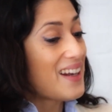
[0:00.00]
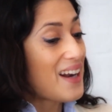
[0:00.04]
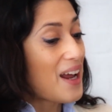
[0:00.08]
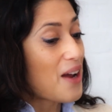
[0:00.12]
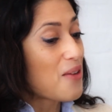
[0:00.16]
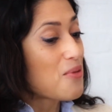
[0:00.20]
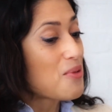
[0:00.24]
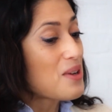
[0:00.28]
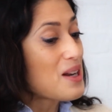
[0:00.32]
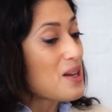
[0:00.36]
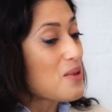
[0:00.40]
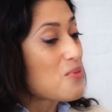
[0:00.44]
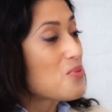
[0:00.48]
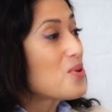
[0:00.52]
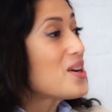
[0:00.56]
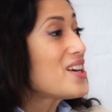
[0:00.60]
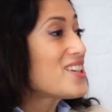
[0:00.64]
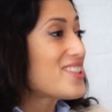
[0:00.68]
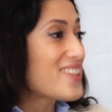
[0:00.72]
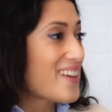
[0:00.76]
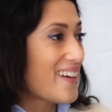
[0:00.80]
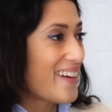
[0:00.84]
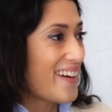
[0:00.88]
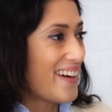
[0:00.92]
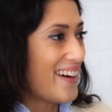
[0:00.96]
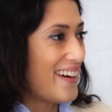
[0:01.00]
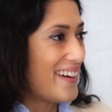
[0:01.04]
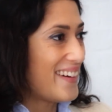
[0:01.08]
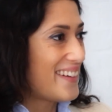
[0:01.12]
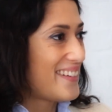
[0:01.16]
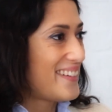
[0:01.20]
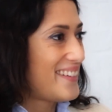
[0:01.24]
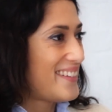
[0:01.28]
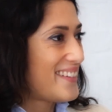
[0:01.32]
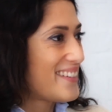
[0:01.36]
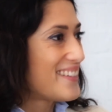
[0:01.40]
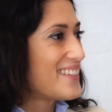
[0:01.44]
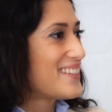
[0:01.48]
And I really wish I
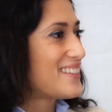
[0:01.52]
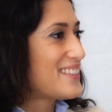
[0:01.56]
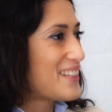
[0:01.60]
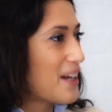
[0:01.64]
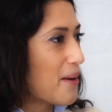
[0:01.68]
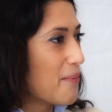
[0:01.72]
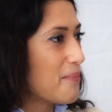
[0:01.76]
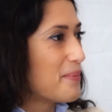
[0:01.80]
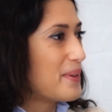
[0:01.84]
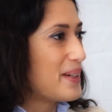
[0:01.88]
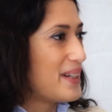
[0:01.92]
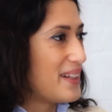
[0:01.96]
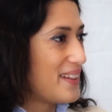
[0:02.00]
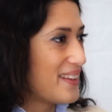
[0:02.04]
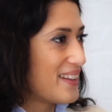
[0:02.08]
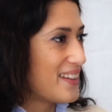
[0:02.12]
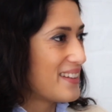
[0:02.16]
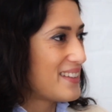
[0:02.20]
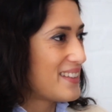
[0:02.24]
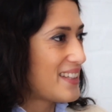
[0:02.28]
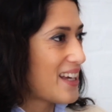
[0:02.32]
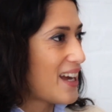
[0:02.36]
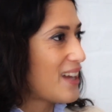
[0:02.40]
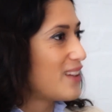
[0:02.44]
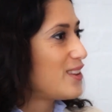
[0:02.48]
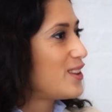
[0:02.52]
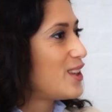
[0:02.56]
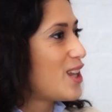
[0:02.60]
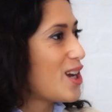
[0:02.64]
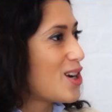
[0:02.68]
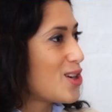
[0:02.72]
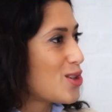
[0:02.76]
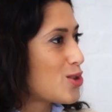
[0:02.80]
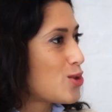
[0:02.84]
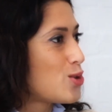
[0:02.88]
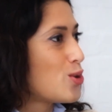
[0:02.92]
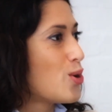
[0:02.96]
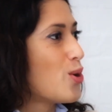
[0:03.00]
had somebody that said
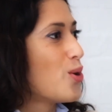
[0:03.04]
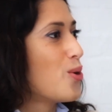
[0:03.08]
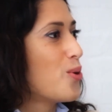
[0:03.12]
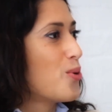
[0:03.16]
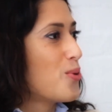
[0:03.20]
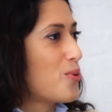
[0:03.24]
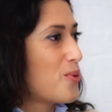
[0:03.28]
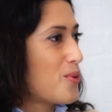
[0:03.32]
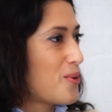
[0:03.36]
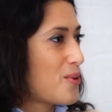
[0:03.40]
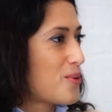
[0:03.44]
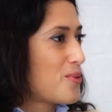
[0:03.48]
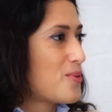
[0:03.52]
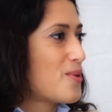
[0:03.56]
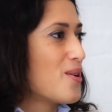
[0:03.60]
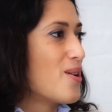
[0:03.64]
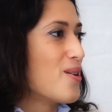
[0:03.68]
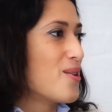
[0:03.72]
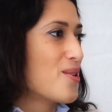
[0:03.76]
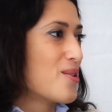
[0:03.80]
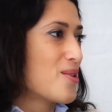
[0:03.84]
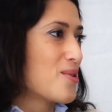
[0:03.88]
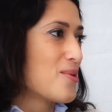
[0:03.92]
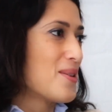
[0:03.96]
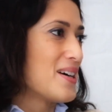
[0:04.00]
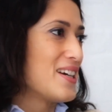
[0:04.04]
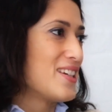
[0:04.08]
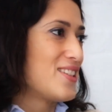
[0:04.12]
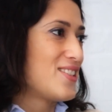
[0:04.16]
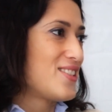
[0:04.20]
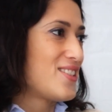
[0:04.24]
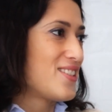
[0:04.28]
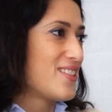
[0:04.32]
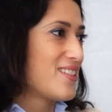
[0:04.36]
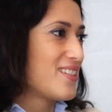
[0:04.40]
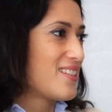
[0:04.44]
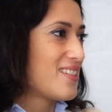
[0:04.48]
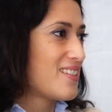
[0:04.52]
there's no wrong
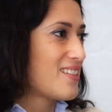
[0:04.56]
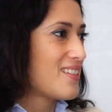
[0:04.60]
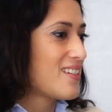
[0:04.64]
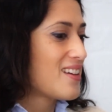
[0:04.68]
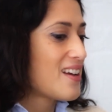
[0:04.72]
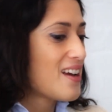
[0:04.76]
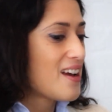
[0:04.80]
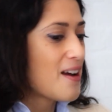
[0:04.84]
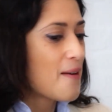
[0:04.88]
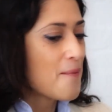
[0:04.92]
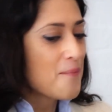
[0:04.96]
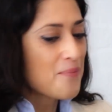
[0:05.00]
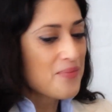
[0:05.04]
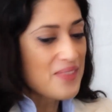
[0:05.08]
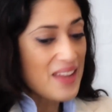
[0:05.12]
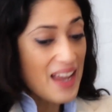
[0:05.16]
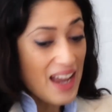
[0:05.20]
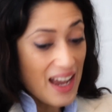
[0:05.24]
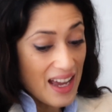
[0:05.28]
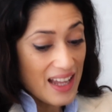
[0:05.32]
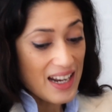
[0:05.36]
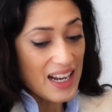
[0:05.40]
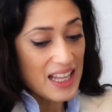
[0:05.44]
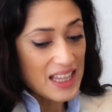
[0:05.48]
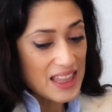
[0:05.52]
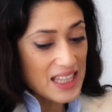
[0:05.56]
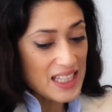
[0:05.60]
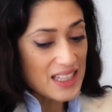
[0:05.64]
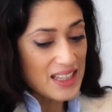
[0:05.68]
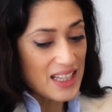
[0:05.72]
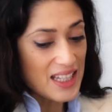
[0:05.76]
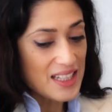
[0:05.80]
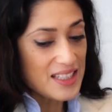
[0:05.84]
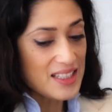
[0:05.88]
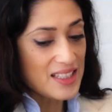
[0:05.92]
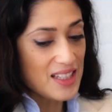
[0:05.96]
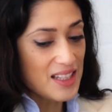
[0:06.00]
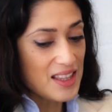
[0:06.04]
question. And I think
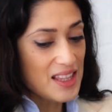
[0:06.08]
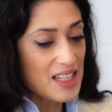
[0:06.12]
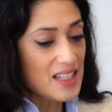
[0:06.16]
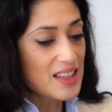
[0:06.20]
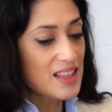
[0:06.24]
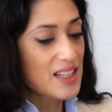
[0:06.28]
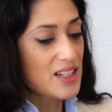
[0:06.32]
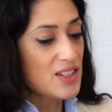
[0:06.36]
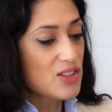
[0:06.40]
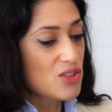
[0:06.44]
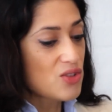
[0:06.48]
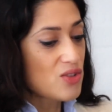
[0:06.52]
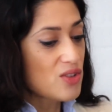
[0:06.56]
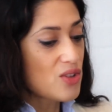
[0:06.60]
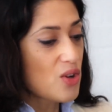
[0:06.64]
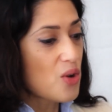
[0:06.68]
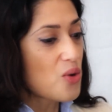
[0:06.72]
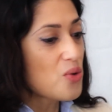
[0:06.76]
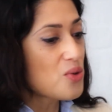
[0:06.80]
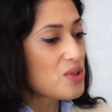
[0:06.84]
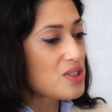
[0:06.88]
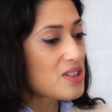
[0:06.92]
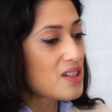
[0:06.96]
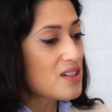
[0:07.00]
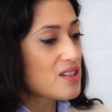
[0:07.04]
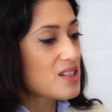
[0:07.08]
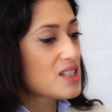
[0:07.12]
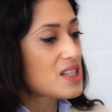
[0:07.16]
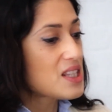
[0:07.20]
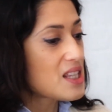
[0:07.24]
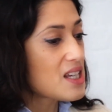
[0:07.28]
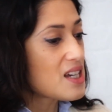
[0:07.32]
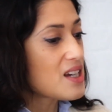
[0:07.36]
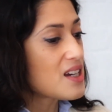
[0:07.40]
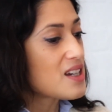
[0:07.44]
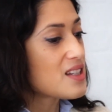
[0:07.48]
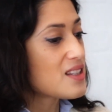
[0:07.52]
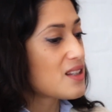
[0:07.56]
that's the thing. There's no such
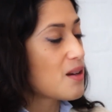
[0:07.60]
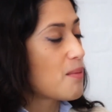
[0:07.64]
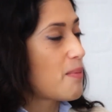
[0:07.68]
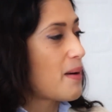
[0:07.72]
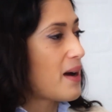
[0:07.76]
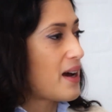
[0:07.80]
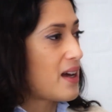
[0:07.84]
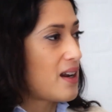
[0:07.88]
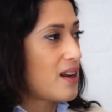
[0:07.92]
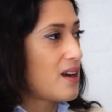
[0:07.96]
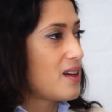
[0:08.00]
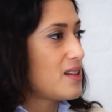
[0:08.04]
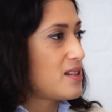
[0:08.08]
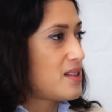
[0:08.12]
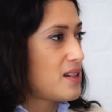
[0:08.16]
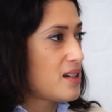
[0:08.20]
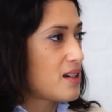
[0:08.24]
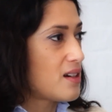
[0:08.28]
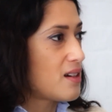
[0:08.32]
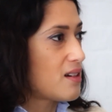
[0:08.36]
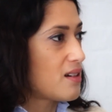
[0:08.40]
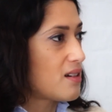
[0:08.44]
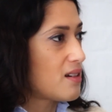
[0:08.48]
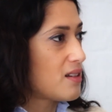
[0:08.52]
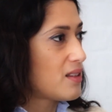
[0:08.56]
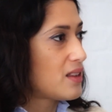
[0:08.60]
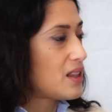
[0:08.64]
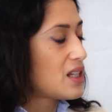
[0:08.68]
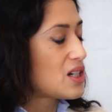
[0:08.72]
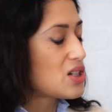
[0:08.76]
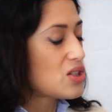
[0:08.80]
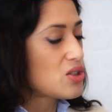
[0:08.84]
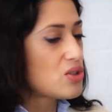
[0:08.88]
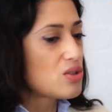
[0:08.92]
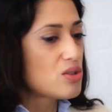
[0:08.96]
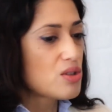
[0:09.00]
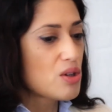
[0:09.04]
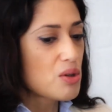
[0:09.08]
thing as a bad idea.
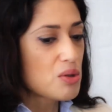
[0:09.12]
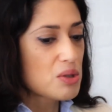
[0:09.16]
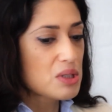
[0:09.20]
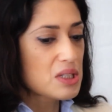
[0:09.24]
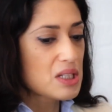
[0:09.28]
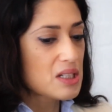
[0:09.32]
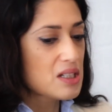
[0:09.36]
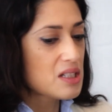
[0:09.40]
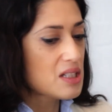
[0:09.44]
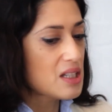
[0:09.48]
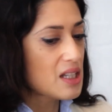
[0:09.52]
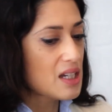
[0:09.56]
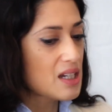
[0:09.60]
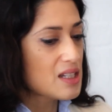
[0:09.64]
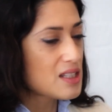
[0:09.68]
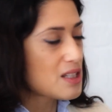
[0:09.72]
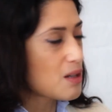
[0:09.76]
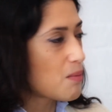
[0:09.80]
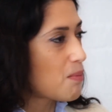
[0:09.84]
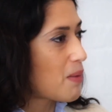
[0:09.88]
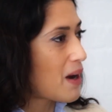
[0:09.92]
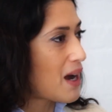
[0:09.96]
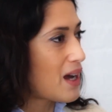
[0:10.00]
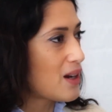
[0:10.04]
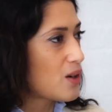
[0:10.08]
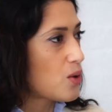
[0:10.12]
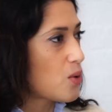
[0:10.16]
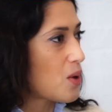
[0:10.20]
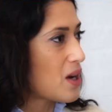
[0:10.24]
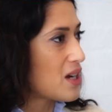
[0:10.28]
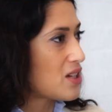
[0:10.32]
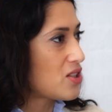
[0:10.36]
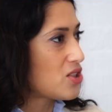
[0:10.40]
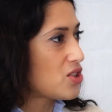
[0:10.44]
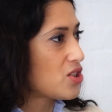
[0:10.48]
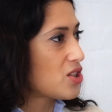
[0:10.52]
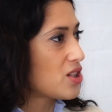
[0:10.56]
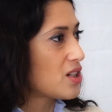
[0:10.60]
There's no such thing as a bad
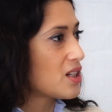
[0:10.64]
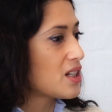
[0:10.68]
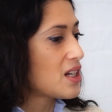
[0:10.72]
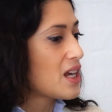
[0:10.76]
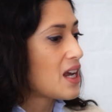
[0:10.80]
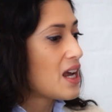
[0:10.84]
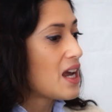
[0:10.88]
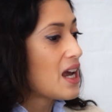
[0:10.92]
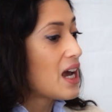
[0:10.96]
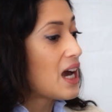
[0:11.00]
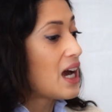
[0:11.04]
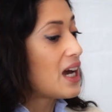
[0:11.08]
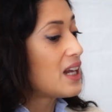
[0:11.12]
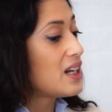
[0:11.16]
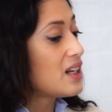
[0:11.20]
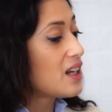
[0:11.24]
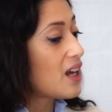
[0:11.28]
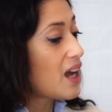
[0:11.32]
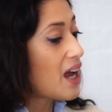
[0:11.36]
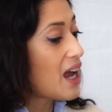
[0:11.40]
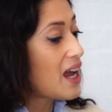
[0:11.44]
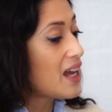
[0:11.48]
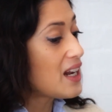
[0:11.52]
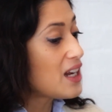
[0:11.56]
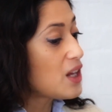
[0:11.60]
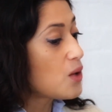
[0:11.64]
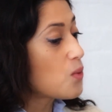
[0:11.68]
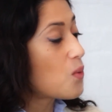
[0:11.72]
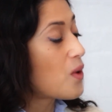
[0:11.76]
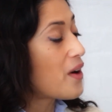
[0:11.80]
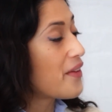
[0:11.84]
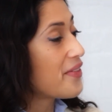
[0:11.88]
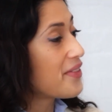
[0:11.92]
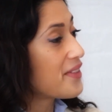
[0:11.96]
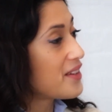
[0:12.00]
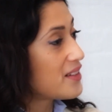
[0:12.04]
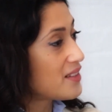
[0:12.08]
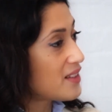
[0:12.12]
question. And
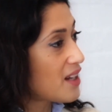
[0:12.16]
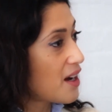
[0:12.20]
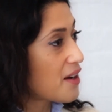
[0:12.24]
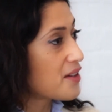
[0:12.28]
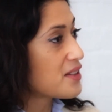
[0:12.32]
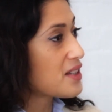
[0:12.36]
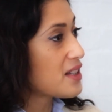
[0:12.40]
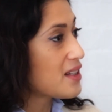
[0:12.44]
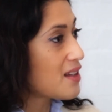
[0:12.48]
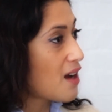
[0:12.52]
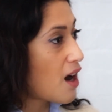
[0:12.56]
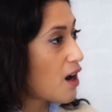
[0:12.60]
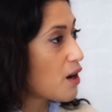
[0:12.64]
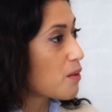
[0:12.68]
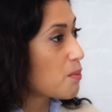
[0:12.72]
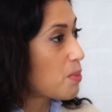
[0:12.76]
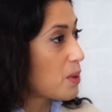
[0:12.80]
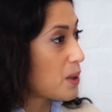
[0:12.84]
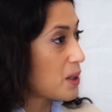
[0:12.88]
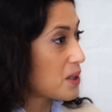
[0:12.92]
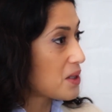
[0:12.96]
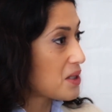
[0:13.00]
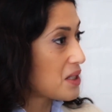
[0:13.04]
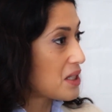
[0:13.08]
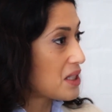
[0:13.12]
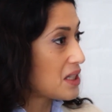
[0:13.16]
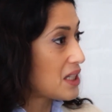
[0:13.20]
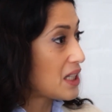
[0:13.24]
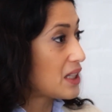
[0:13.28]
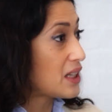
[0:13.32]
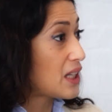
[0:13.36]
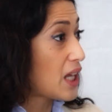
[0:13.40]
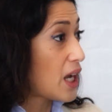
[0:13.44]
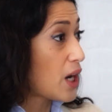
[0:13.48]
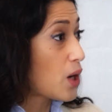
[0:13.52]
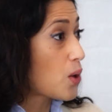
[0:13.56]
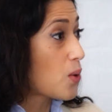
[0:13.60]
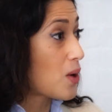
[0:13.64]
anyone that tells a young person
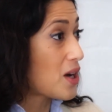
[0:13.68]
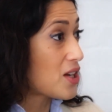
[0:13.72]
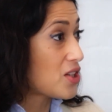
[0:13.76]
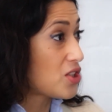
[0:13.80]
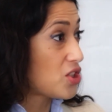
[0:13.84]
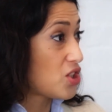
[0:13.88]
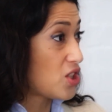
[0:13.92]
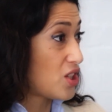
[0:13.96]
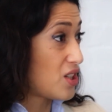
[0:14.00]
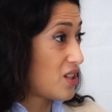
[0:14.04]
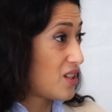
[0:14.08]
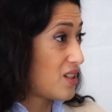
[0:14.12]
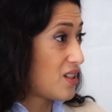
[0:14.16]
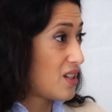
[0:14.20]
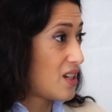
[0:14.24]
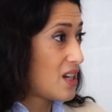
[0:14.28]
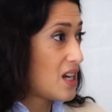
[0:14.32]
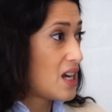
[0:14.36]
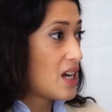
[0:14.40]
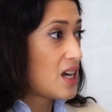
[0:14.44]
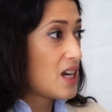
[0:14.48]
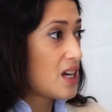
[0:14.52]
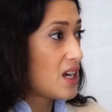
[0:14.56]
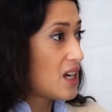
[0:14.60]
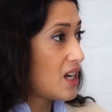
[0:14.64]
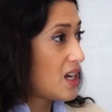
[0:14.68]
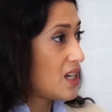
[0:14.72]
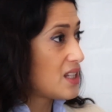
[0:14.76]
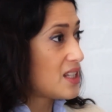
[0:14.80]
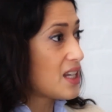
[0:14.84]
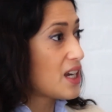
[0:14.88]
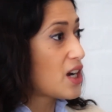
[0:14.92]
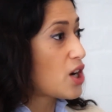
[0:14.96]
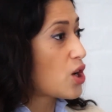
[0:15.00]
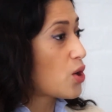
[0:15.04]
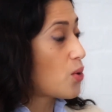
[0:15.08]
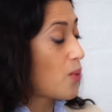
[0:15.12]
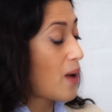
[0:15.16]
that their question is
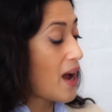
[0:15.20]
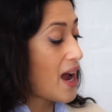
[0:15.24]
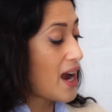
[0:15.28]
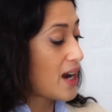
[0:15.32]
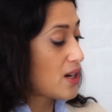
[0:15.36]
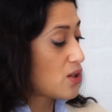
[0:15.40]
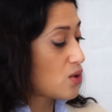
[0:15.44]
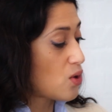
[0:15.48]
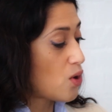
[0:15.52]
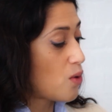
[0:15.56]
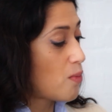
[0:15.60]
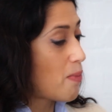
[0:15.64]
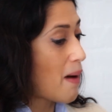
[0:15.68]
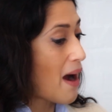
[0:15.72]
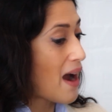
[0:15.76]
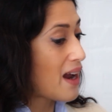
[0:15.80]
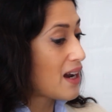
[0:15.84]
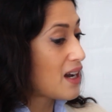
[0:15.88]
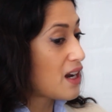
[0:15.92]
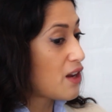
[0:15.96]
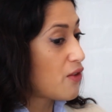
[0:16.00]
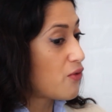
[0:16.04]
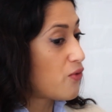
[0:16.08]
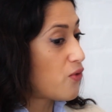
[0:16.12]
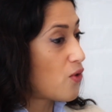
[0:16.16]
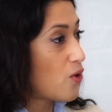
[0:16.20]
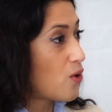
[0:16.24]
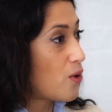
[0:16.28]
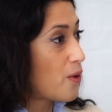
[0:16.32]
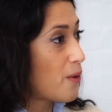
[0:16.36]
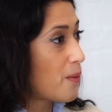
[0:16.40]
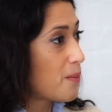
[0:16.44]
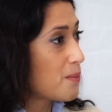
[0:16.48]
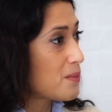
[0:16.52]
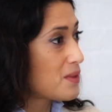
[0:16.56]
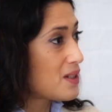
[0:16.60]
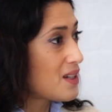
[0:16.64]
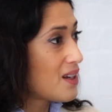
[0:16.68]
incorrect or badly
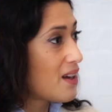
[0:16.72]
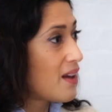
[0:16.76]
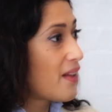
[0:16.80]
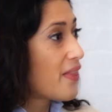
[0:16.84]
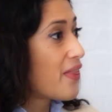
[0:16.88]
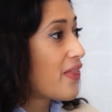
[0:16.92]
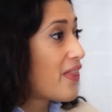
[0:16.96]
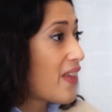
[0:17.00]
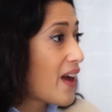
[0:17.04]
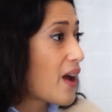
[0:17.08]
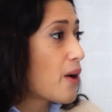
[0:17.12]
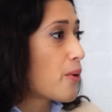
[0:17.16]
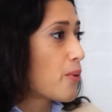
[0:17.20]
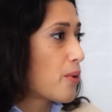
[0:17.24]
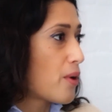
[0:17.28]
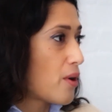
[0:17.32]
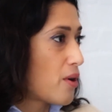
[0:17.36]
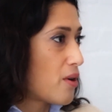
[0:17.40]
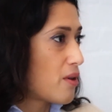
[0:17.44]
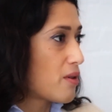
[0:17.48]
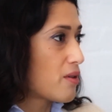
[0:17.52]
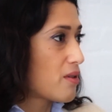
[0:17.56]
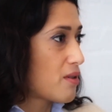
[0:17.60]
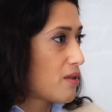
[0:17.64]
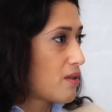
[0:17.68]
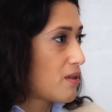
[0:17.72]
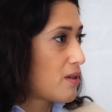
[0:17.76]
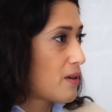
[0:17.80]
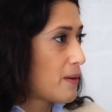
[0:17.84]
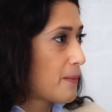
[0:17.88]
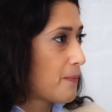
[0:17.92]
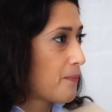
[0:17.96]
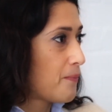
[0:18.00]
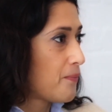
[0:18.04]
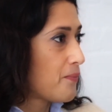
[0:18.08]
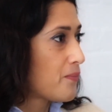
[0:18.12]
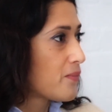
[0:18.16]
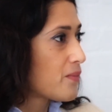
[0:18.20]
formed, they're wrong.
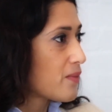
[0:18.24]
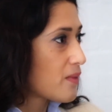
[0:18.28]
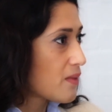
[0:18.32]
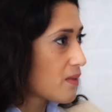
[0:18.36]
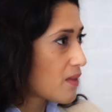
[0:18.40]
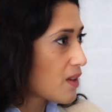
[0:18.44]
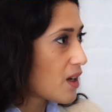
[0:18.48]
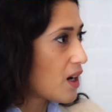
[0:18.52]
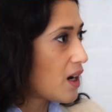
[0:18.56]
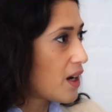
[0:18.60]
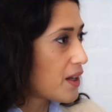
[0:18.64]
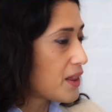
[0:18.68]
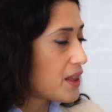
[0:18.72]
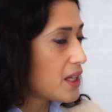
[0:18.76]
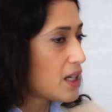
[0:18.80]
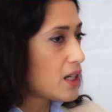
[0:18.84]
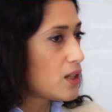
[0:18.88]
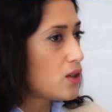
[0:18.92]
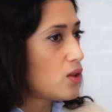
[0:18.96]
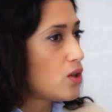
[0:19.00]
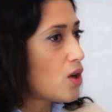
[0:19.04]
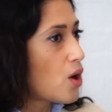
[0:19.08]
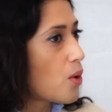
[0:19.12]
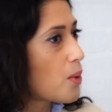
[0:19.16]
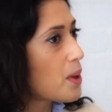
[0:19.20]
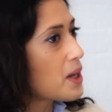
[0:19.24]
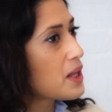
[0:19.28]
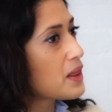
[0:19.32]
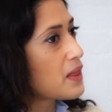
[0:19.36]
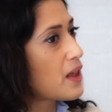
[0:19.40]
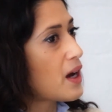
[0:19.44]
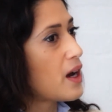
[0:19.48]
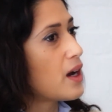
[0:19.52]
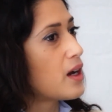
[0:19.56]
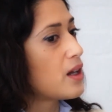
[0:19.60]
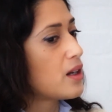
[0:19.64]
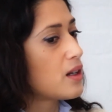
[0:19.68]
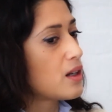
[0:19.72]
I think knowing
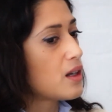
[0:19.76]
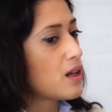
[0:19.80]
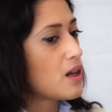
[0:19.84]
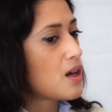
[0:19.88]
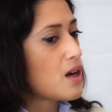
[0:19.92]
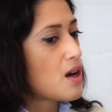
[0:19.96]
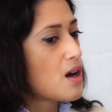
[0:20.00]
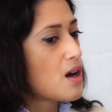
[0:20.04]
that